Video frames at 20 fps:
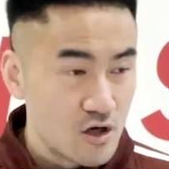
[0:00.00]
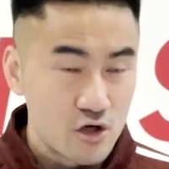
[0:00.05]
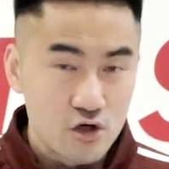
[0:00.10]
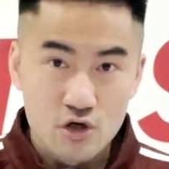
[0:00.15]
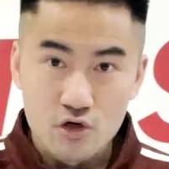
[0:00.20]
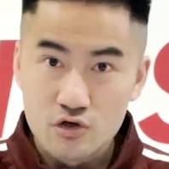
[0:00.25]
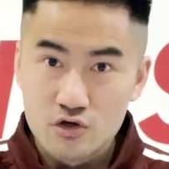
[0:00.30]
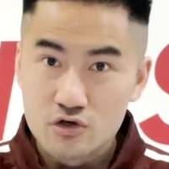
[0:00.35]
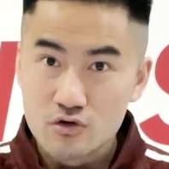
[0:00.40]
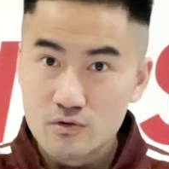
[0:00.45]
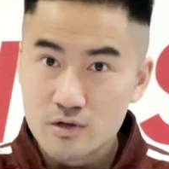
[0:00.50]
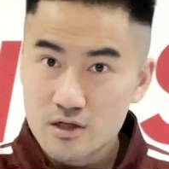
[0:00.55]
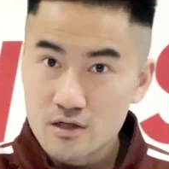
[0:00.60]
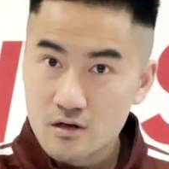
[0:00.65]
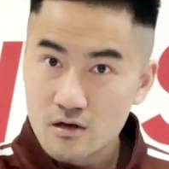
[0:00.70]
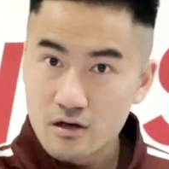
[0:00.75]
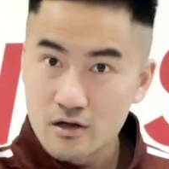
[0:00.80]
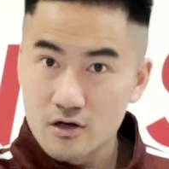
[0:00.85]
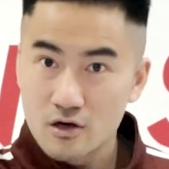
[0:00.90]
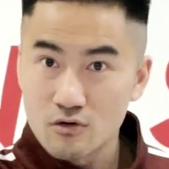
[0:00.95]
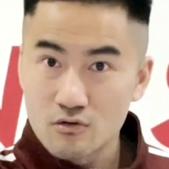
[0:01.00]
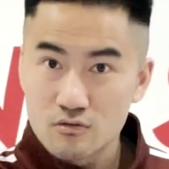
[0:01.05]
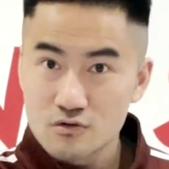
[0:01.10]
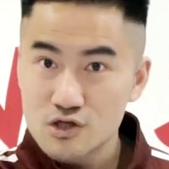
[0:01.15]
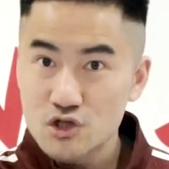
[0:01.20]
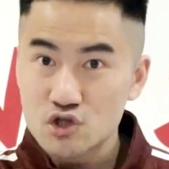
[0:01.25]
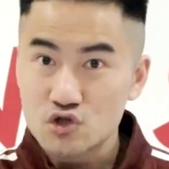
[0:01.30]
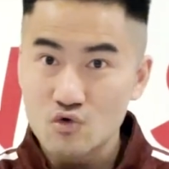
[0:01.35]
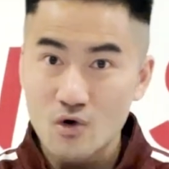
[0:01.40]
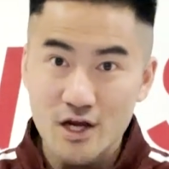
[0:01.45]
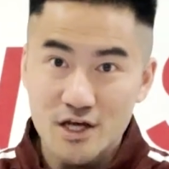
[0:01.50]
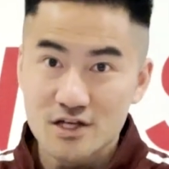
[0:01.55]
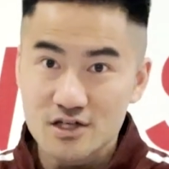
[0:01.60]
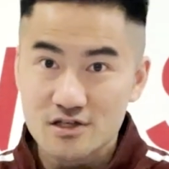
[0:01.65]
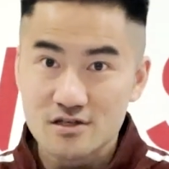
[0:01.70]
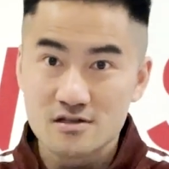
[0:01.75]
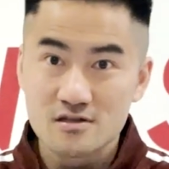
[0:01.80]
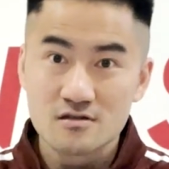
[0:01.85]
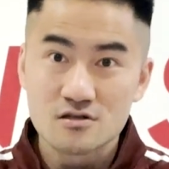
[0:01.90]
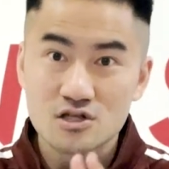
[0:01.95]
You're doing,
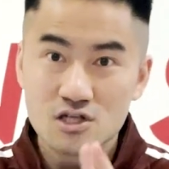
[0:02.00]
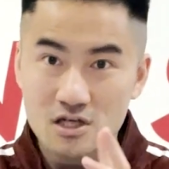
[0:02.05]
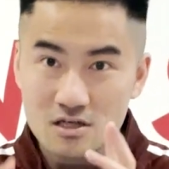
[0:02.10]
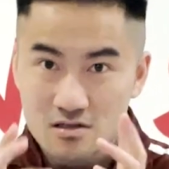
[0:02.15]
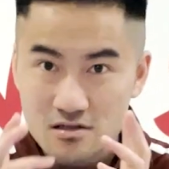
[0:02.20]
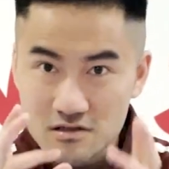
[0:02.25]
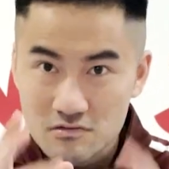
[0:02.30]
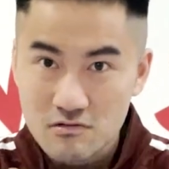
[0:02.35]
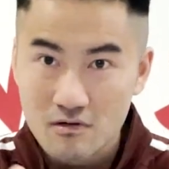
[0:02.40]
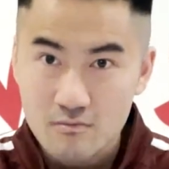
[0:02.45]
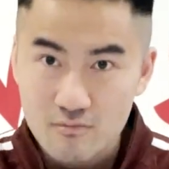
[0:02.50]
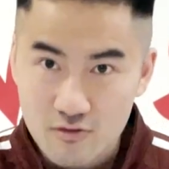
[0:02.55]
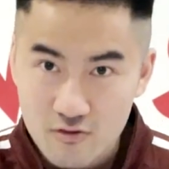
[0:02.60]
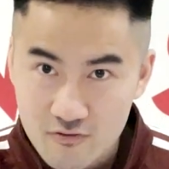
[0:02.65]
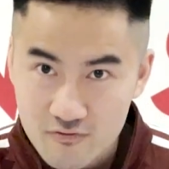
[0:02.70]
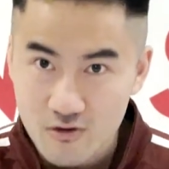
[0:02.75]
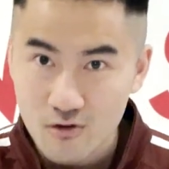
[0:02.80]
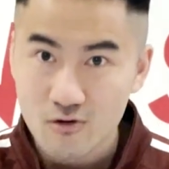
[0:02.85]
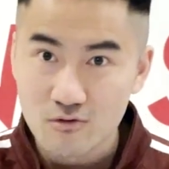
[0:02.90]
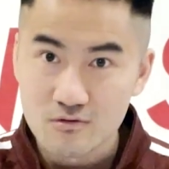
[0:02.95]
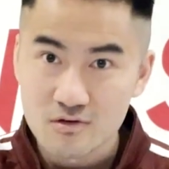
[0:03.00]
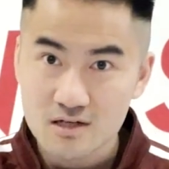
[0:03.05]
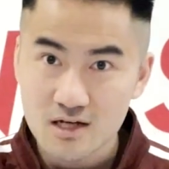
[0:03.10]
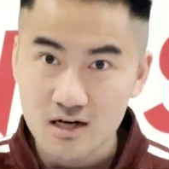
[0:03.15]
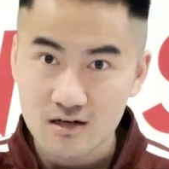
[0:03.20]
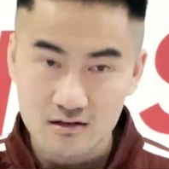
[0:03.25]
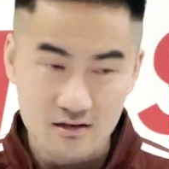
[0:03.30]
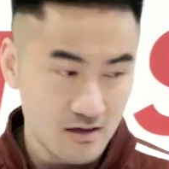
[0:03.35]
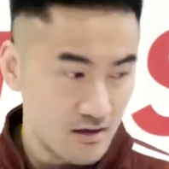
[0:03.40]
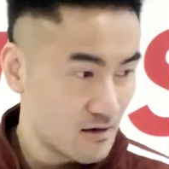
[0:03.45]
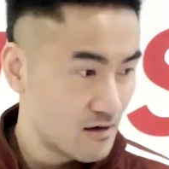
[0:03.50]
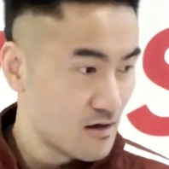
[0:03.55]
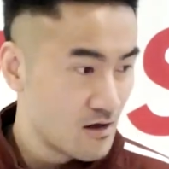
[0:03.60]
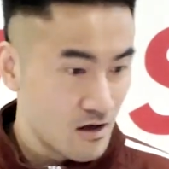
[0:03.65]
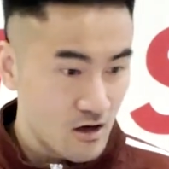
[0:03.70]
strikes just to improve your own technique.